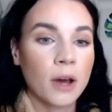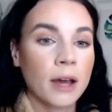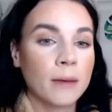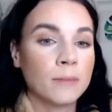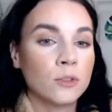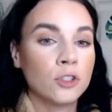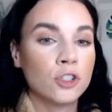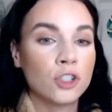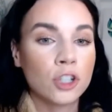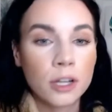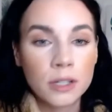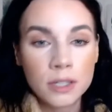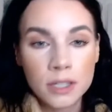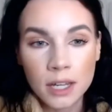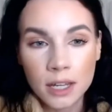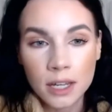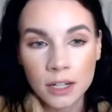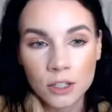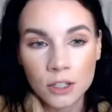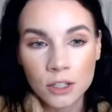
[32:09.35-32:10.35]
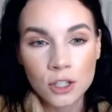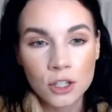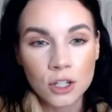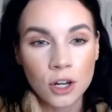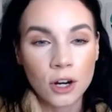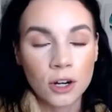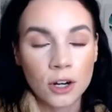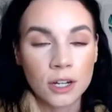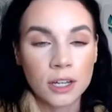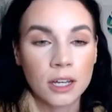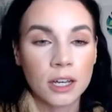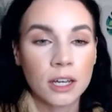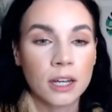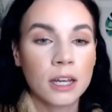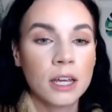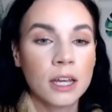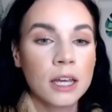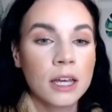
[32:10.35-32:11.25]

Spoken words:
I'm just getting started.